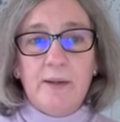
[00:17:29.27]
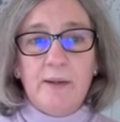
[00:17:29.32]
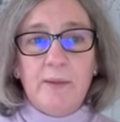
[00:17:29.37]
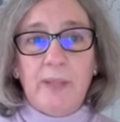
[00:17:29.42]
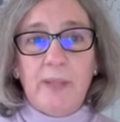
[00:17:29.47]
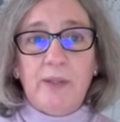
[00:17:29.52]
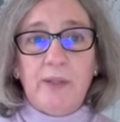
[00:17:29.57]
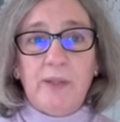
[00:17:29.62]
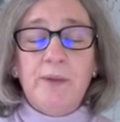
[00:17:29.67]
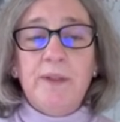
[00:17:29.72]

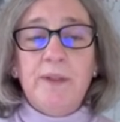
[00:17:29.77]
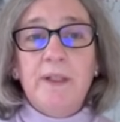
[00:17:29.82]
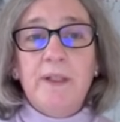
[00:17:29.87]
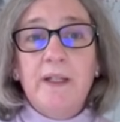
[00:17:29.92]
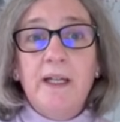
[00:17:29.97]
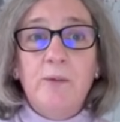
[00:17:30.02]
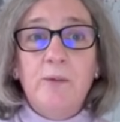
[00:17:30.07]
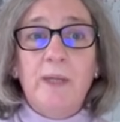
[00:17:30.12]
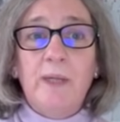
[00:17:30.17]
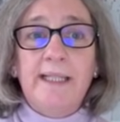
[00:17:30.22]
But
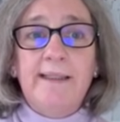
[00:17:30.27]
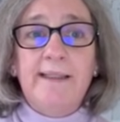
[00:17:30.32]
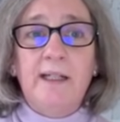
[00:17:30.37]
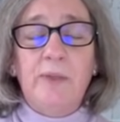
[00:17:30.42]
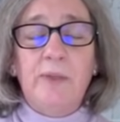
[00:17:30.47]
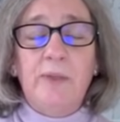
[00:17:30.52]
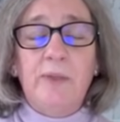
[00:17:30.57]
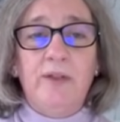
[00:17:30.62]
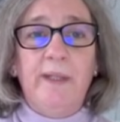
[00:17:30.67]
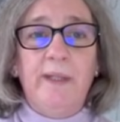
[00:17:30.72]
what are
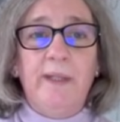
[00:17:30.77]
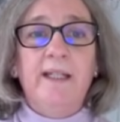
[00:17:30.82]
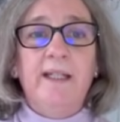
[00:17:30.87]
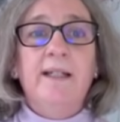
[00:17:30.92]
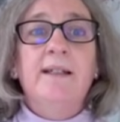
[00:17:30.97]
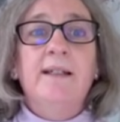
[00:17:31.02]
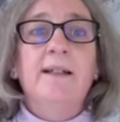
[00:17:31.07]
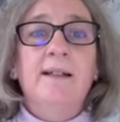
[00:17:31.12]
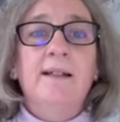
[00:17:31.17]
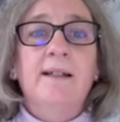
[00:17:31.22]
we doing
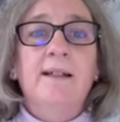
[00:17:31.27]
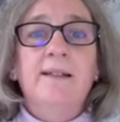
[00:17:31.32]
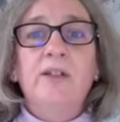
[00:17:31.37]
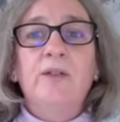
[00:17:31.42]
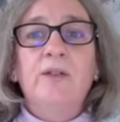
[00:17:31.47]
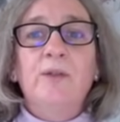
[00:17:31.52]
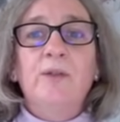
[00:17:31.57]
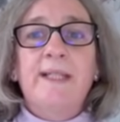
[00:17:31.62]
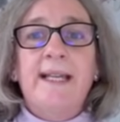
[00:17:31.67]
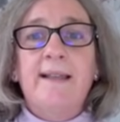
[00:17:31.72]
under
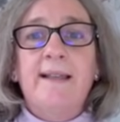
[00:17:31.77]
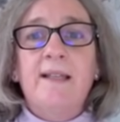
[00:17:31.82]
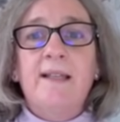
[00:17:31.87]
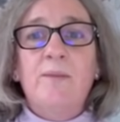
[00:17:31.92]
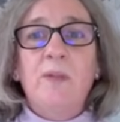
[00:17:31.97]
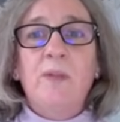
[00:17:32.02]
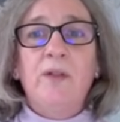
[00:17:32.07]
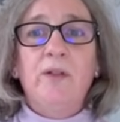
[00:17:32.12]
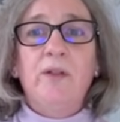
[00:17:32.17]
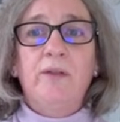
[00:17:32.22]
those
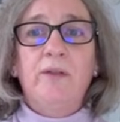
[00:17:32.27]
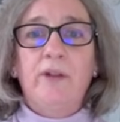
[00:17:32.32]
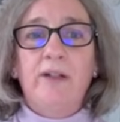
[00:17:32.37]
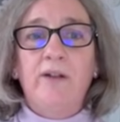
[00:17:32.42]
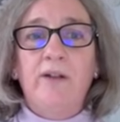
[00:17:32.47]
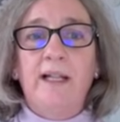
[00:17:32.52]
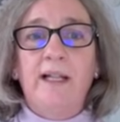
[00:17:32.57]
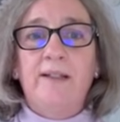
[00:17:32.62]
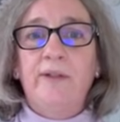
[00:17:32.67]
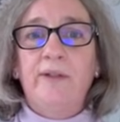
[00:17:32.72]
assessment of
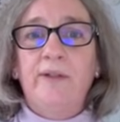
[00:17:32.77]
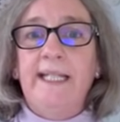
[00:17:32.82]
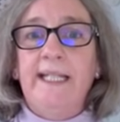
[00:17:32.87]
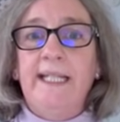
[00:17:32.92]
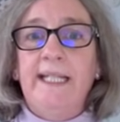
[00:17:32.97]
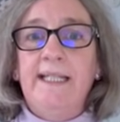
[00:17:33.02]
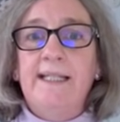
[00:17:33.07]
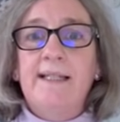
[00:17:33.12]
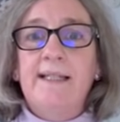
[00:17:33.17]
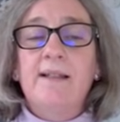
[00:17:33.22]
regulatory
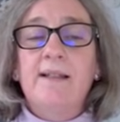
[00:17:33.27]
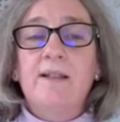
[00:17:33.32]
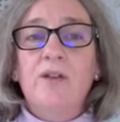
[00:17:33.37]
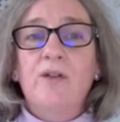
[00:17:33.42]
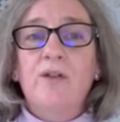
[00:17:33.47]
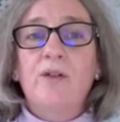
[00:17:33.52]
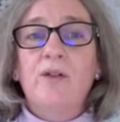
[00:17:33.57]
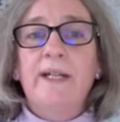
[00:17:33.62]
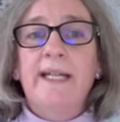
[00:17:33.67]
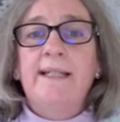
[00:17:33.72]
needs?
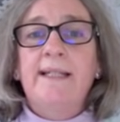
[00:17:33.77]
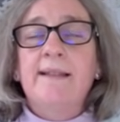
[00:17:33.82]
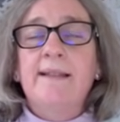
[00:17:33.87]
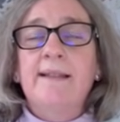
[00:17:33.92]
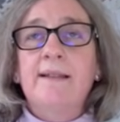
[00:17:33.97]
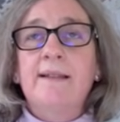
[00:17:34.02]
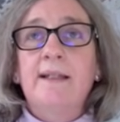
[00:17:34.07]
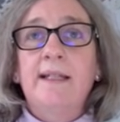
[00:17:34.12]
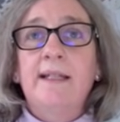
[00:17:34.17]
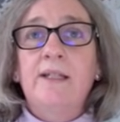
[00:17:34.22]
So
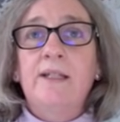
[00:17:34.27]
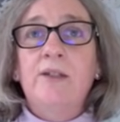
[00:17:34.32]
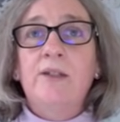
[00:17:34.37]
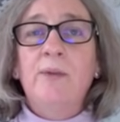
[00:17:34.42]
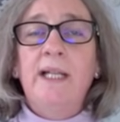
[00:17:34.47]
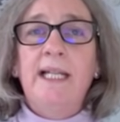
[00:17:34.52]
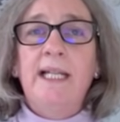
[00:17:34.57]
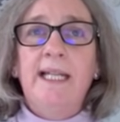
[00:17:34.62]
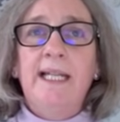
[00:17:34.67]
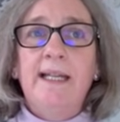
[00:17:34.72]
it's
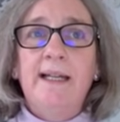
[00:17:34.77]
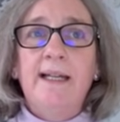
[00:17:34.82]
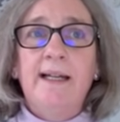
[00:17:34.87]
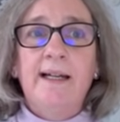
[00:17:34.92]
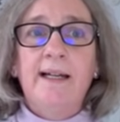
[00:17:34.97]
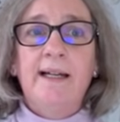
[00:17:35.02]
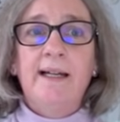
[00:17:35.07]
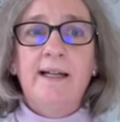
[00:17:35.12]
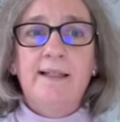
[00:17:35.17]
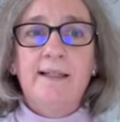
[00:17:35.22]
really
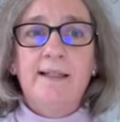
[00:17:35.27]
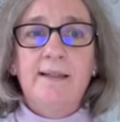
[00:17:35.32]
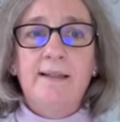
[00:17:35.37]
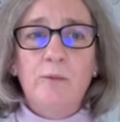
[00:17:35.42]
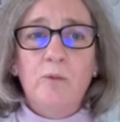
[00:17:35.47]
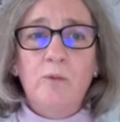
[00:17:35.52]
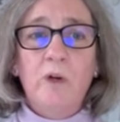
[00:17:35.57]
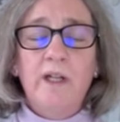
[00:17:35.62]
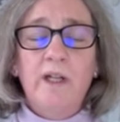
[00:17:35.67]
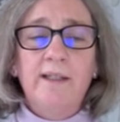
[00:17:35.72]

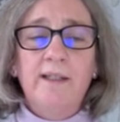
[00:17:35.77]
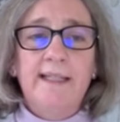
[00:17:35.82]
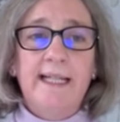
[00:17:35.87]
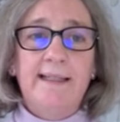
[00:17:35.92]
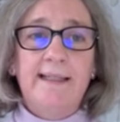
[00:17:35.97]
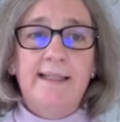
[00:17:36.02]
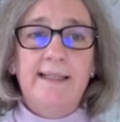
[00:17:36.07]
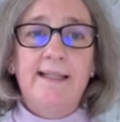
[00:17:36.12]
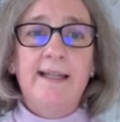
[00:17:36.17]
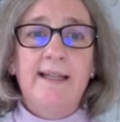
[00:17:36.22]
work
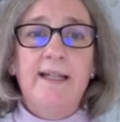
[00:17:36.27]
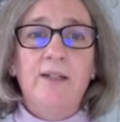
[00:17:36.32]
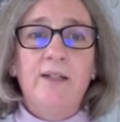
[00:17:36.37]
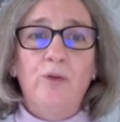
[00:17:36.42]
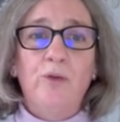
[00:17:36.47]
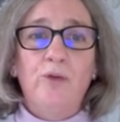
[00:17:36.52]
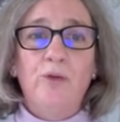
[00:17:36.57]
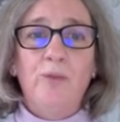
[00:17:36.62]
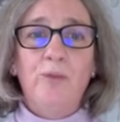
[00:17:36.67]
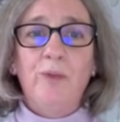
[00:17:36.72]
that is there
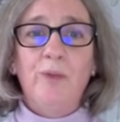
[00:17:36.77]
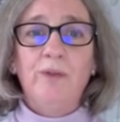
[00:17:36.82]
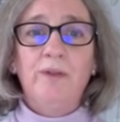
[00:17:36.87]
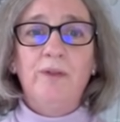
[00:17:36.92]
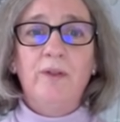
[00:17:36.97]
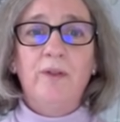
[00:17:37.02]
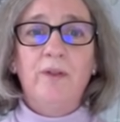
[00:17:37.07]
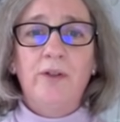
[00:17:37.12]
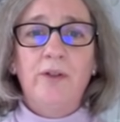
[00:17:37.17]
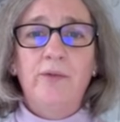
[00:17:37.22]
to support
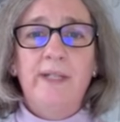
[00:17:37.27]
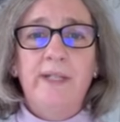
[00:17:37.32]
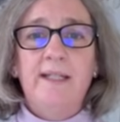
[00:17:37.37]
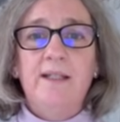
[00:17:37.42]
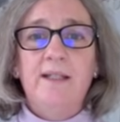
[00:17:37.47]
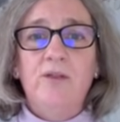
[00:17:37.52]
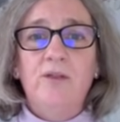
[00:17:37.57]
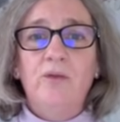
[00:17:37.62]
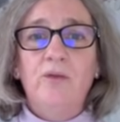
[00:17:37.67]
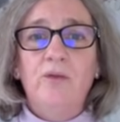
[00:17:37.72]

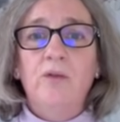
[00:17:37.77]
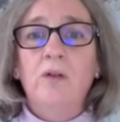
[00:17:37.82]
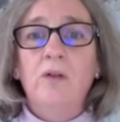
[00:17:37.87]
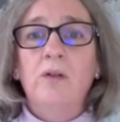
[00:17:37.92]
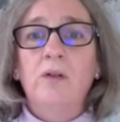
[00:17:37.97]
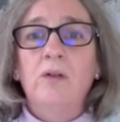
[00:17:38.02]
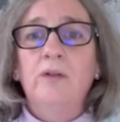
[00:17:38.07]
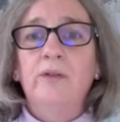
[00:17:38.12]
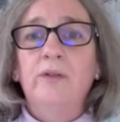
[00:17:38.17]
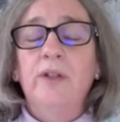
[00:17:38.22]
authorities to
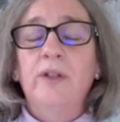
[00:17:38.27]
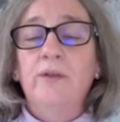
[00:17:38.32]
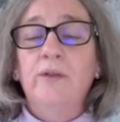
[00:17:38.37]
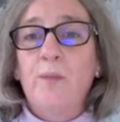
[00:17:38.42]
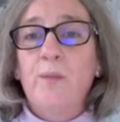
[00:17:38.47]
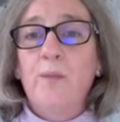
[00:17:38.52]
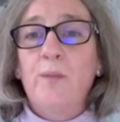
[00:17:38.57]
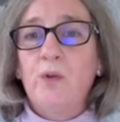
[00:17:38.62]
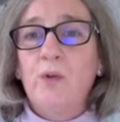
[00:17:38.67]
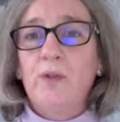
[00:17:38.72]
conclude on the
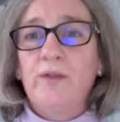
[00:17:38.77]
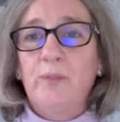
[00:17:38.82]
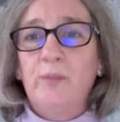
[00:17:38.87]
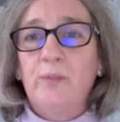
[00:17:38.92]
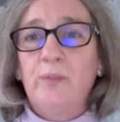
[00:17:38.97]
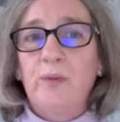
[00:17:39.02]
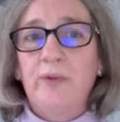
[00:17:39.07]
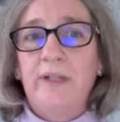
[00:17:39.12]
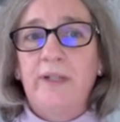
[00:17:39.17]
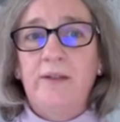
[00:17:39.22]
most
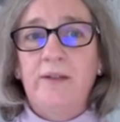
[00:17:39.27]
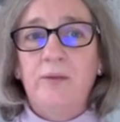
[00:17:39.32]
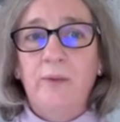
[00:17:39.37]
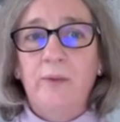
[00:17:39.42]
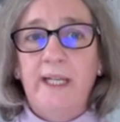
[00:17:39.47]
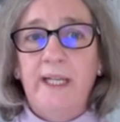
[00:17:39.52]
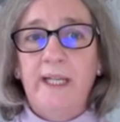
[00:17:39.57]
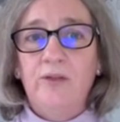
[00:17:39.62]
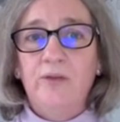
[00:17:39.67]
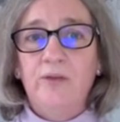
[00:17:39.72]
appropriate
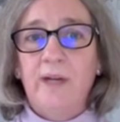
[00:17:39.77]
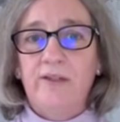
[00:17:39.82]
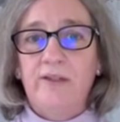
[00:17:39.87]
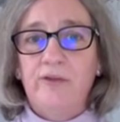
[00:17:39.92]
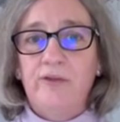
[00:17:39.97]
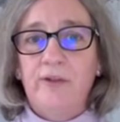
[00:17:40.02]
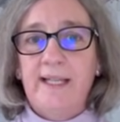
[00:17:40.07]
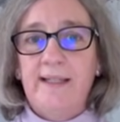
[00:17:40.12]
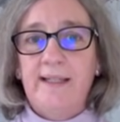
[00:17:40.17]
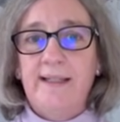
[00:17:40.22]
way to
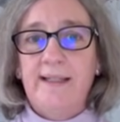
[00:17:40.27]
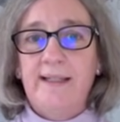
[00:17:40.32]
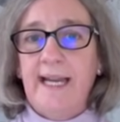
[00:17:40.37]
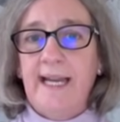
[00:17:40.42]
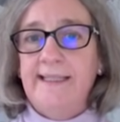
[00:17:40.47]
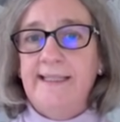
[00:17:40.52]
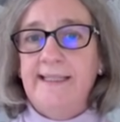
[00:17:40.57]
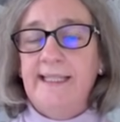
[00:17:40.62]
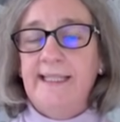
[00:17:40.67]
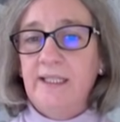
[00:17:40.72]
address the
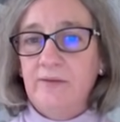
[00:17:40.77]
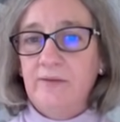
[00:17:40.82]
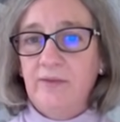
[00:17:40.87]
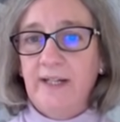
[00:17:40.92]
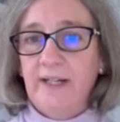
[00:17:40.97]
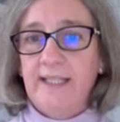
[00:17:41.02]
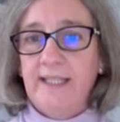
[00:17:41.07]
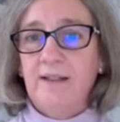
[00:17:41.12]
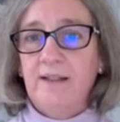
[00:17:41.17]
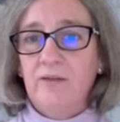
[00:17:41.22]

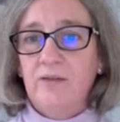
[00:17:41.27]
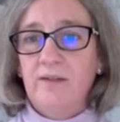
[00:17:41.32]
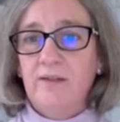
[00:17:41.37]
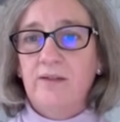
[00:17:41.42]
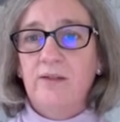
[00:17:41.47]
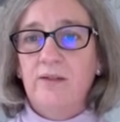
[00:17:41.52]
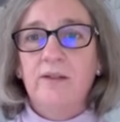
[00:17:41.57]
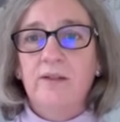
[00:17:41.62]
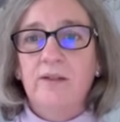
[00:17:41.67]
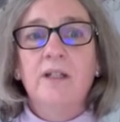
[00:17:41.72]
identified
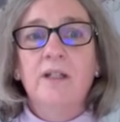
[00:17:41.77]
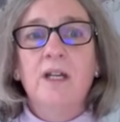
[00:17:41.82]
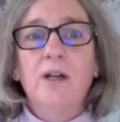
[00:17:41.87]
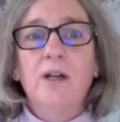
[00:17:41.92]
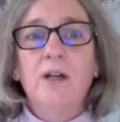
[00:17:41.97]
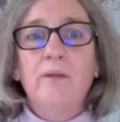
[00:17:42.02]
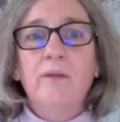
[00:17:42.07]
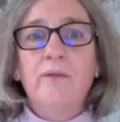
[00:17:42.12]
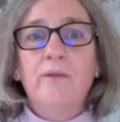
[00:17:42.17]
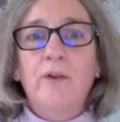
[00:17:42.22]
concern
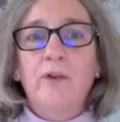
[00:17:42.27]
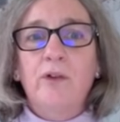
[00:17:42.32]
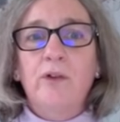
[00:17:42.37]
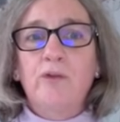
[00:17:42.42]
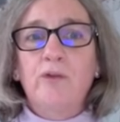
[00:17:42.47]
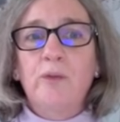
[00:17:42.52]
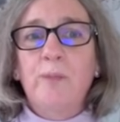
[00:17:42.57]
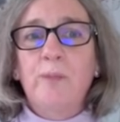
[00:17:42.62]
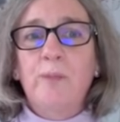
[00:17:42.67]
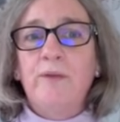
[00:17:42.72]
for a
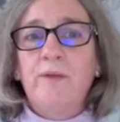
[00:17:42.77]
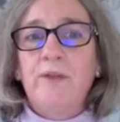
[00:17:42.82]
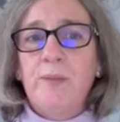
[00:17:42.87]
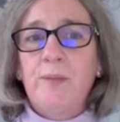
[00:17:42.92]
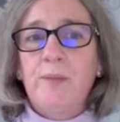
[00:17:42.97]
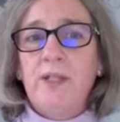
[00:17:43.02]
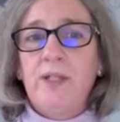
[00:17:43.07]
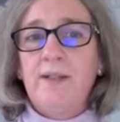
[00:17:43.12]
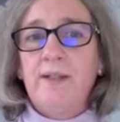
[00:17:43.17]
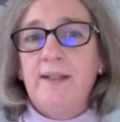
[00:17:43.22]
group of
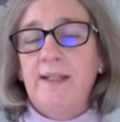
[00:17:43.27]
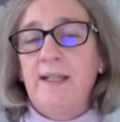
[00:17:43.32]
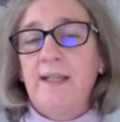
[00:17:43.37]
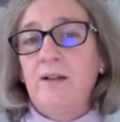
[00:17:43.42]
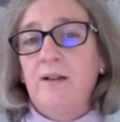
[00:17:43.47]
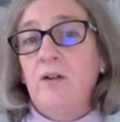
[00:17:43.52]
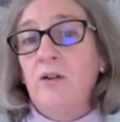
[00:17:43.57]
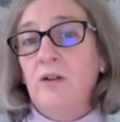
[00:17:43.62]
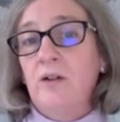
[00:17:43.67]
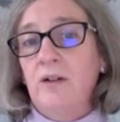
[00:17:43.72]

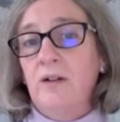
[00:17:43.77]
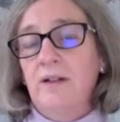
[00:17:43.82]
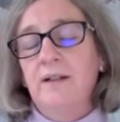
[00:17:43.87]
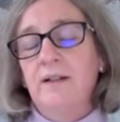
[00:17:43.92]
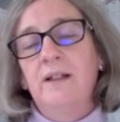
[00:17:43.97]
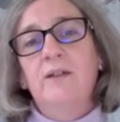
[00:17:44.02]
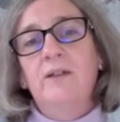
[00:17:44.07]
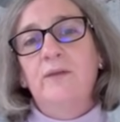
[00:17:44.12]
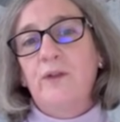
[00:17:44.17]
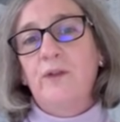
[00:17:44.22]
substances or
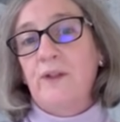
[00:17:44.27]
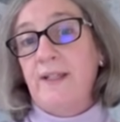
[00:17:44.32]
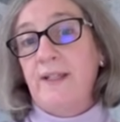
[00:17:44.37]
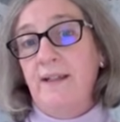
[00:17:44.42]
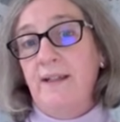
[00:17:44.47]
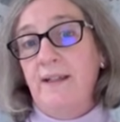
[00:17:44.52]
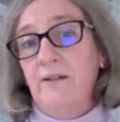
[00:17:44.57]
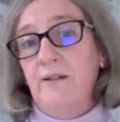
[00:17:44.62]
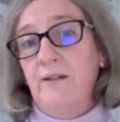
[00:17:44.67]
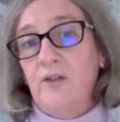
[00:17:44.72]
for
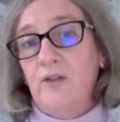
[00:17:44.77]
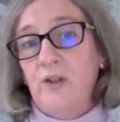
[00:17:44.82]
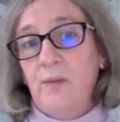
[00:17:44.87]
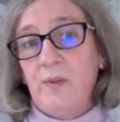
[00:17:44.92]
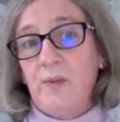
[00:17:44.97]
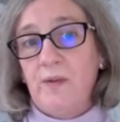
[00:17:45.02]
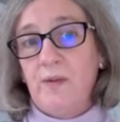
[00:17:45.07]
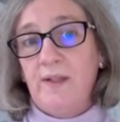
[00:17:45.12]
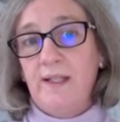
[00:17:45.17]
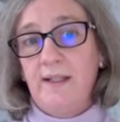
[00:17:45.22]
single
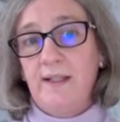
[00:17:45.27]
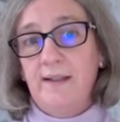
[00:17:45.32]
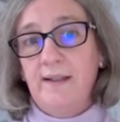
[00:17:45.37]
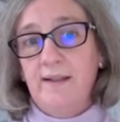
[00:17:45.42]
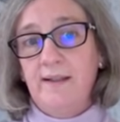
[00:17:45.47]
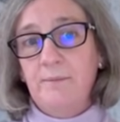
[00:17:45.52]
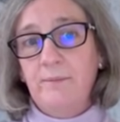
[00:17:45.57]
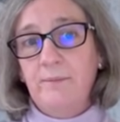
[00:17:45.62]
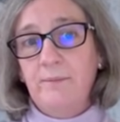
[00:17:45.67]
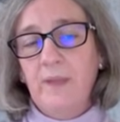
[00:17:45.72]
substances.